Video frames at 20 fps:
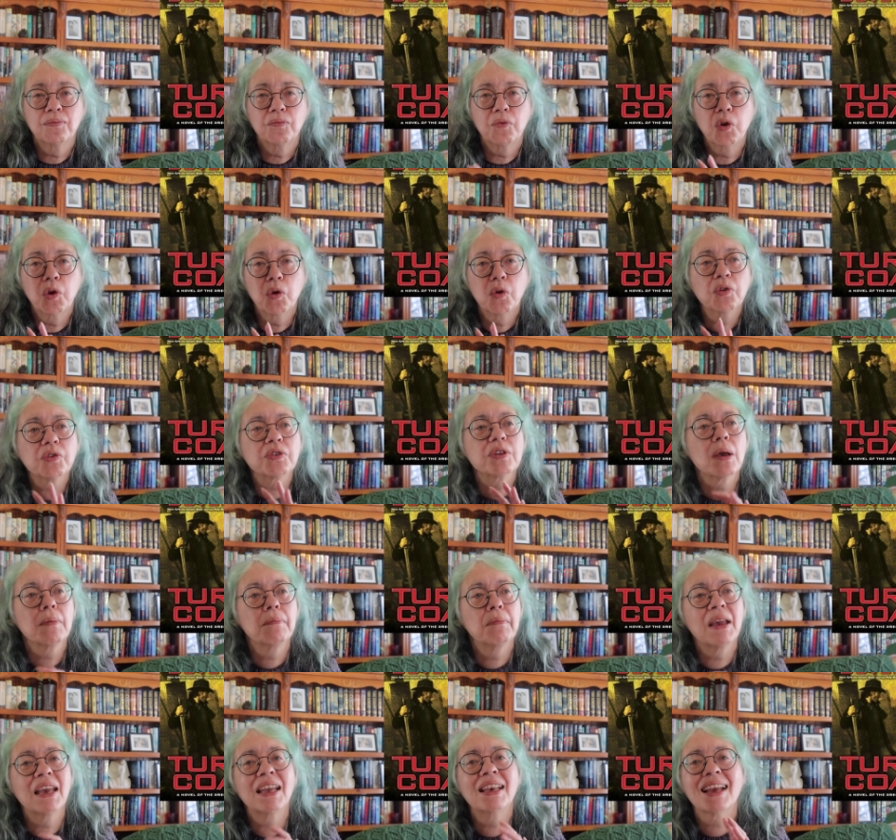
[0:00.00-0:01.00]
We also
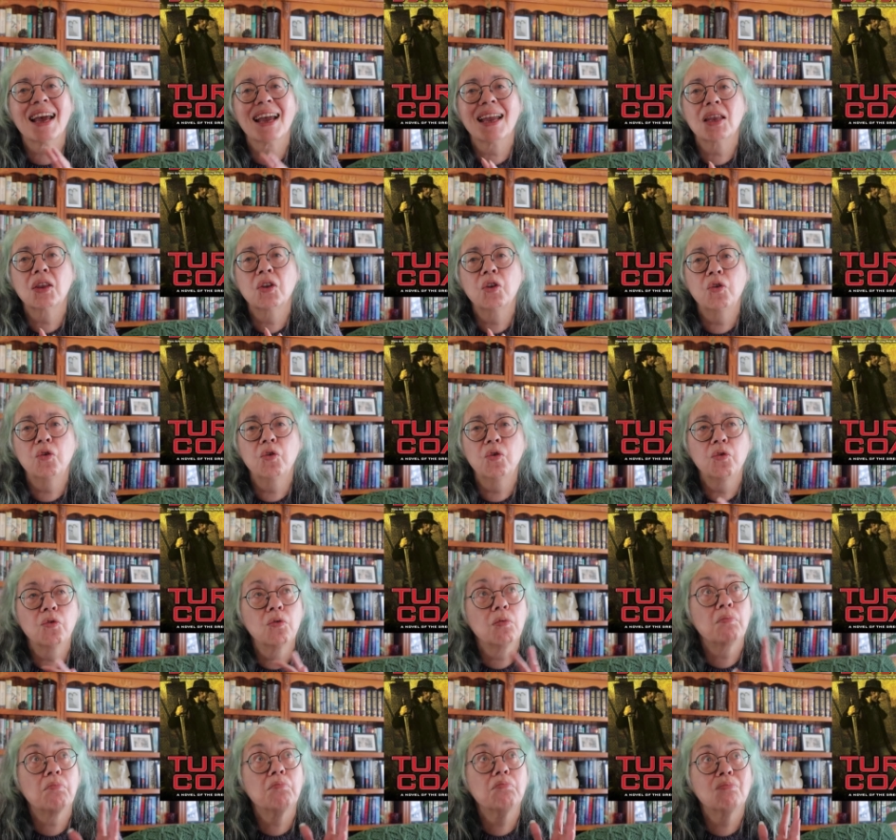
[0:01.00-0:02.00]
meet a new
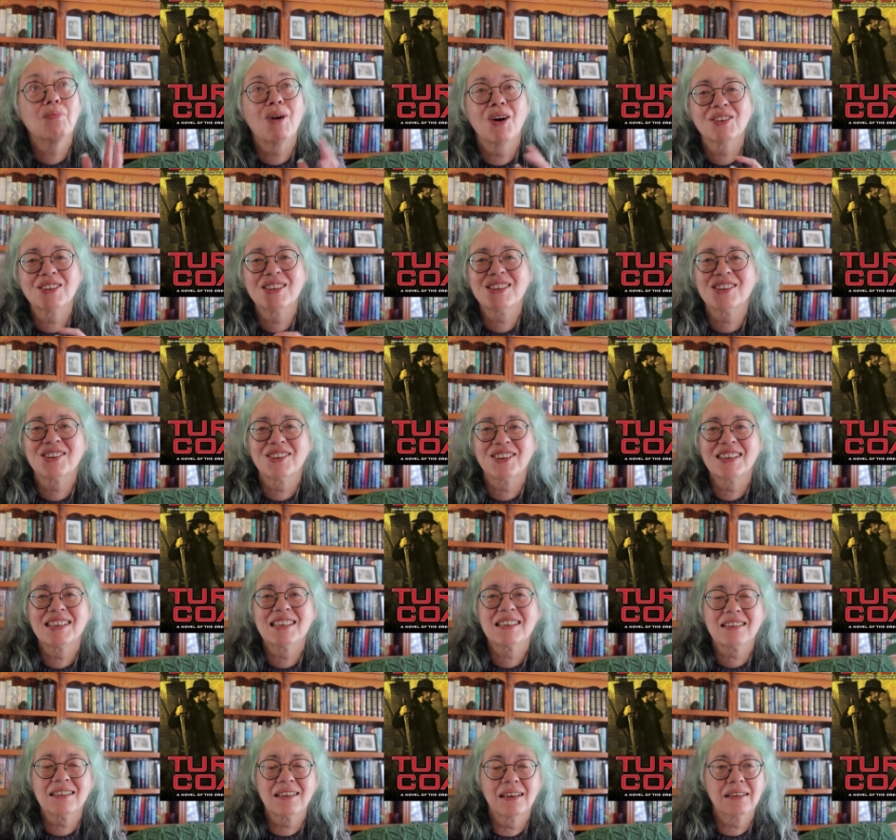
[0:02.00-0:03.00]
monster
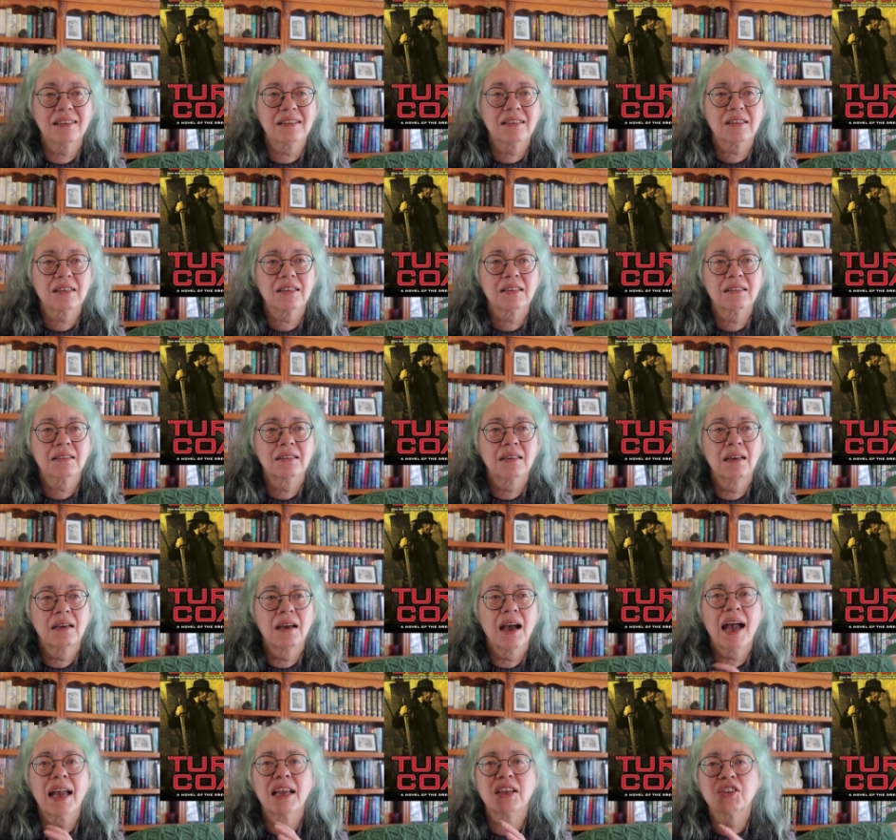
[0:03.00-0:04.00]
as such,
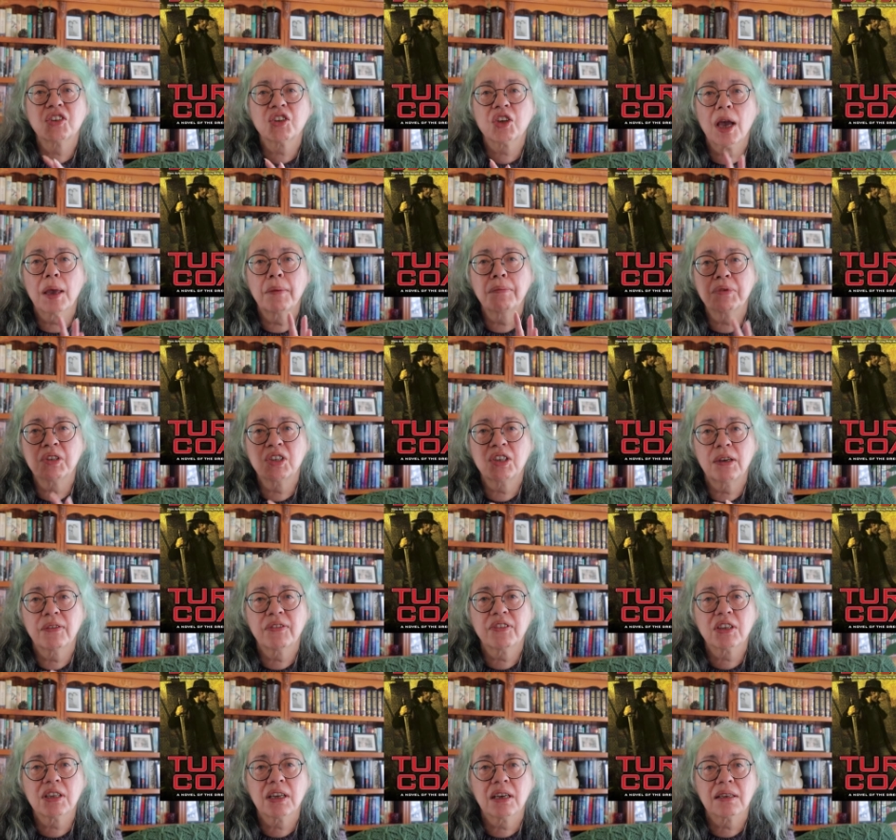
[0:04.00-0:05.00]
a
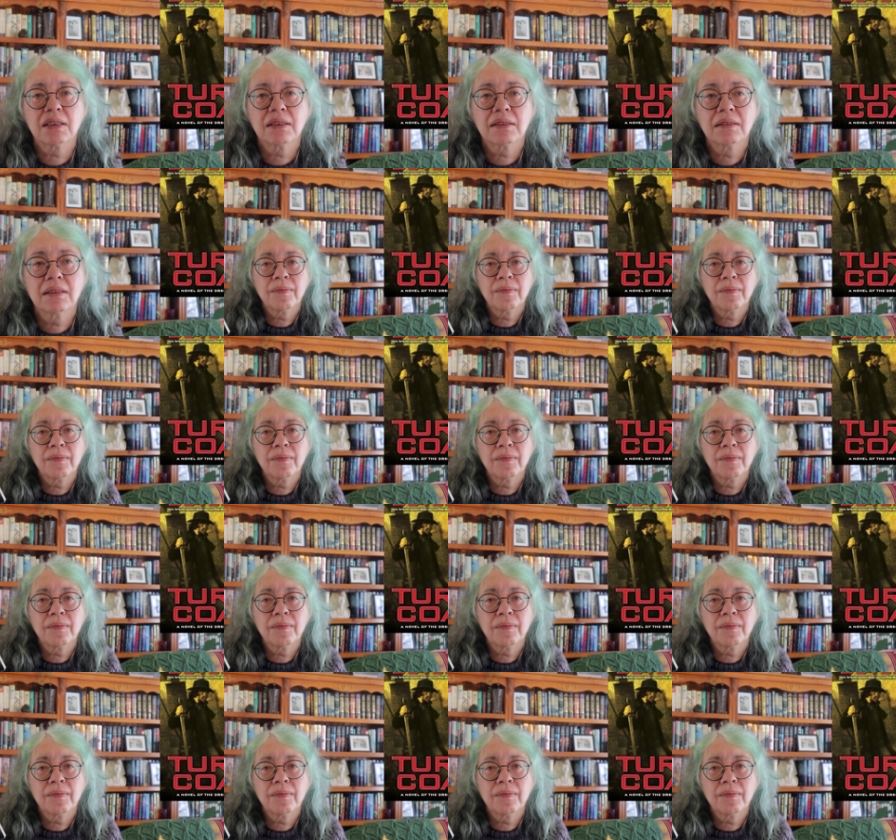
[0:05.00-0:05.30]
shapeshifter,